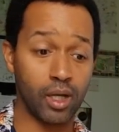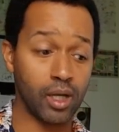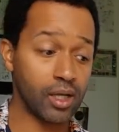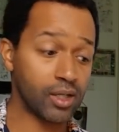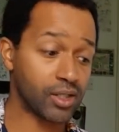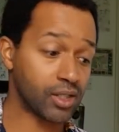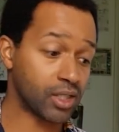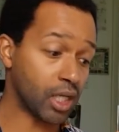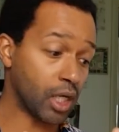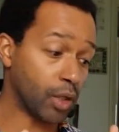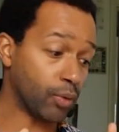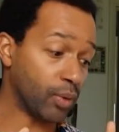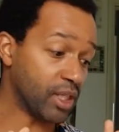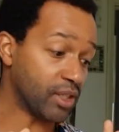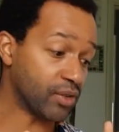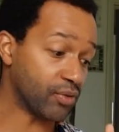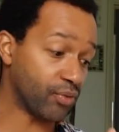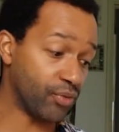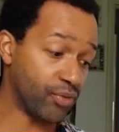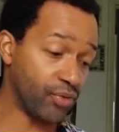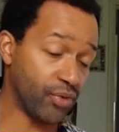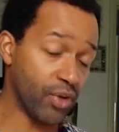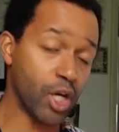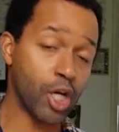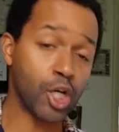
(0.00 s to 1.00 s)
So it's
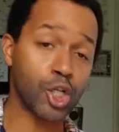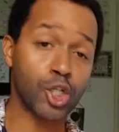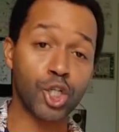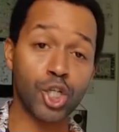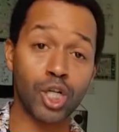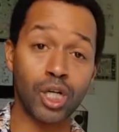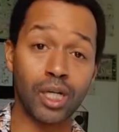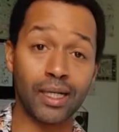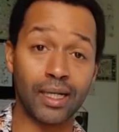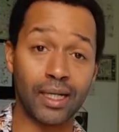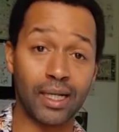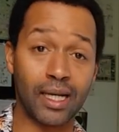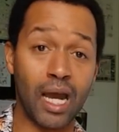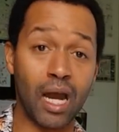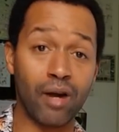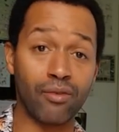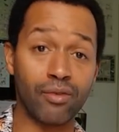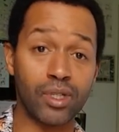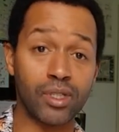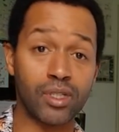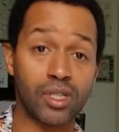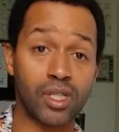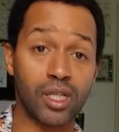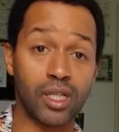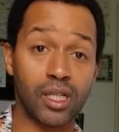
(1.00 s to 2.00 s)
virtually
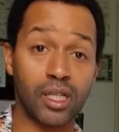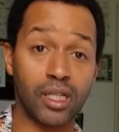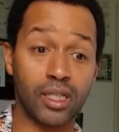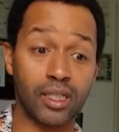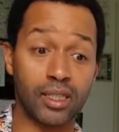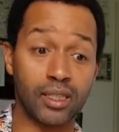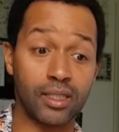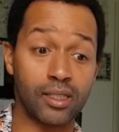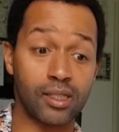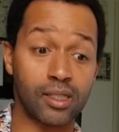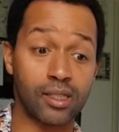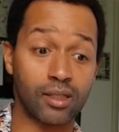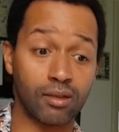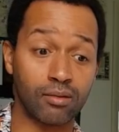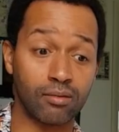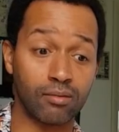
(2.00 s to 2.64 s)
guaranteed